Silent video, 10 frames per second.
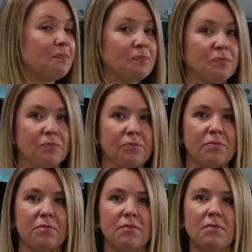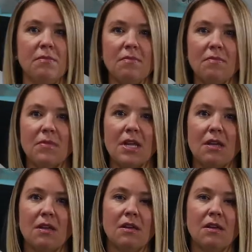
(no one is talking)